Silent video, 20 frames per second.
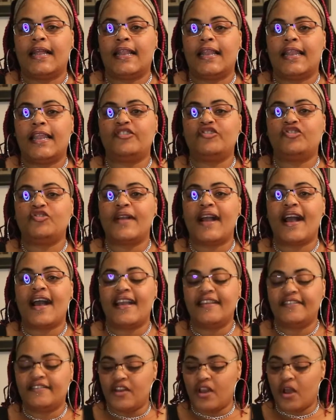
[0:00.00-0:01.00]
let you
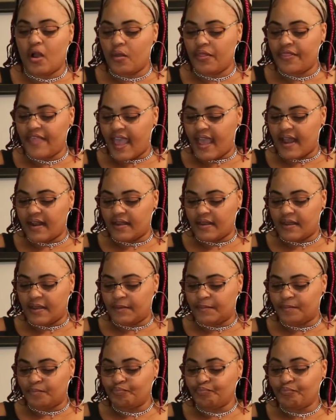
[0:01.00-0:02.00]
guys know that
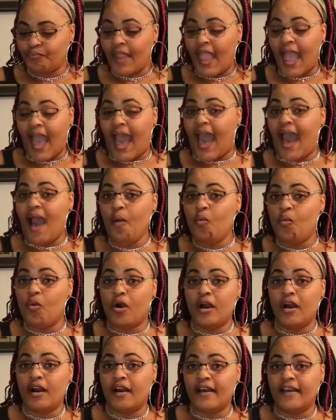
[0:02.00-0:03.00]
I
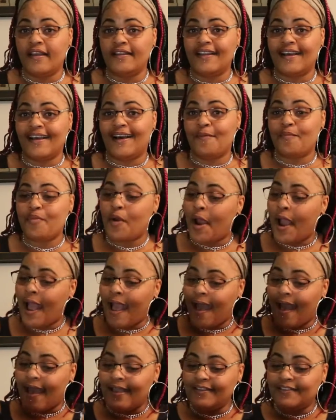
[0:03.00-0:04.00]
won a
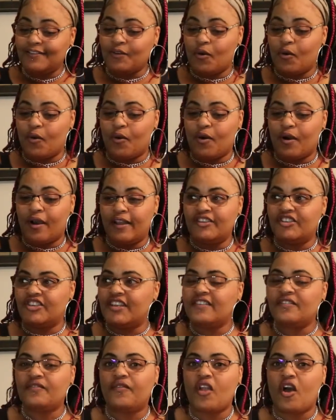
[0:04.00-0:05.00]
prize on
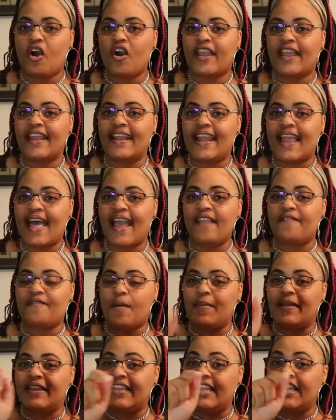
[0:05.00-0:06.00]
Justvlogginglife. I'm
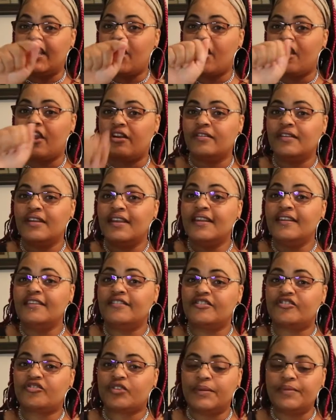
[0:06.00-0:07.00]
gonna link her
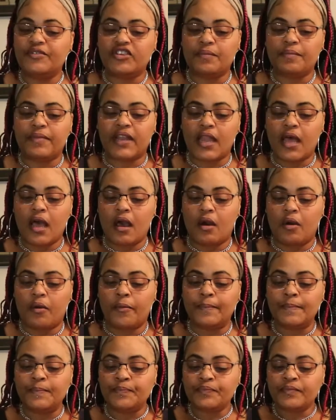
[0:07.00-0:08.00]
description
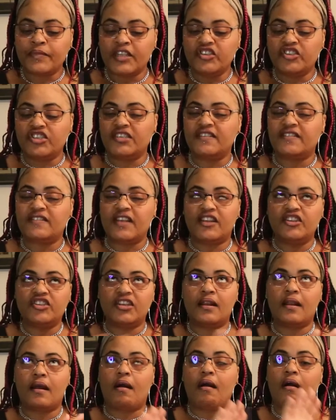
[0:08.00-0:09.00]
below. She's such
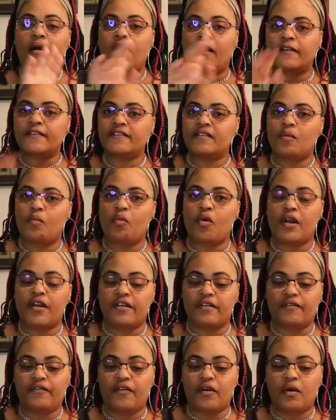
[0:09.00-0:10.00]
an awesome,
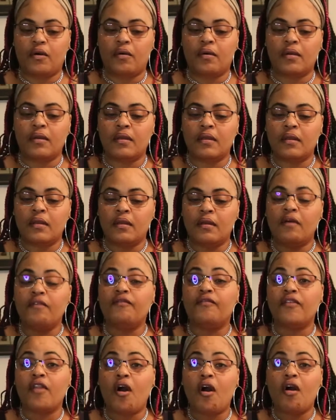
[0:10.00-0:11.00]
wonderful
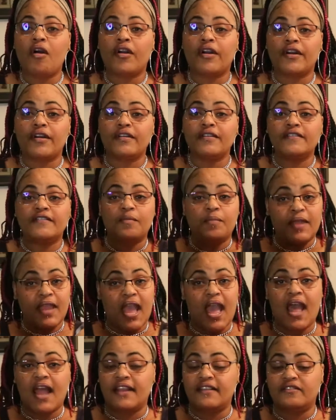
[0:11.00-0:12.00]
vlogger, to be
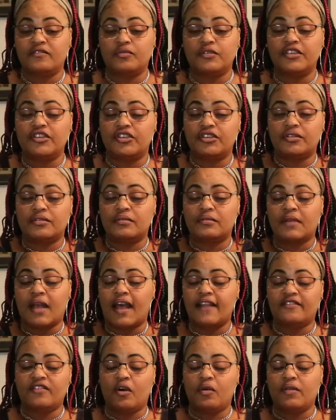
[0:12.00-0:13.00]
honest with you.
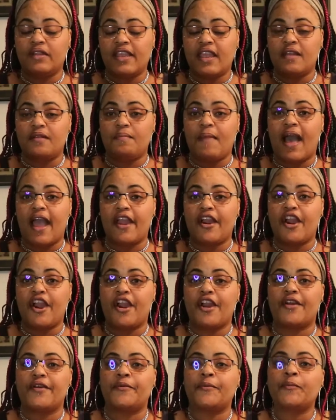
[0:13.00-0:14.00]
I totally admire
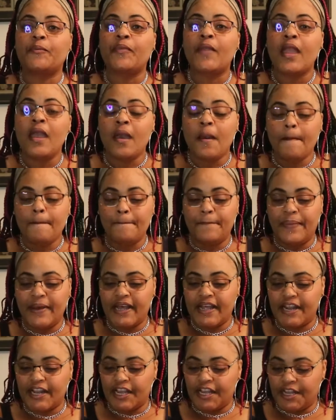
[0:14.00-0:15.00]
her.
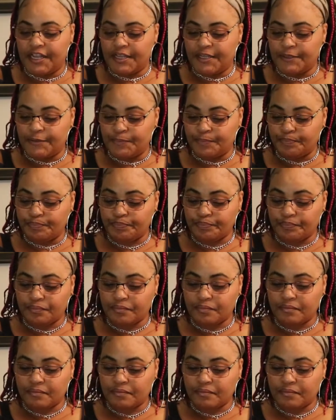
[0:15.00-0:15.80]
But I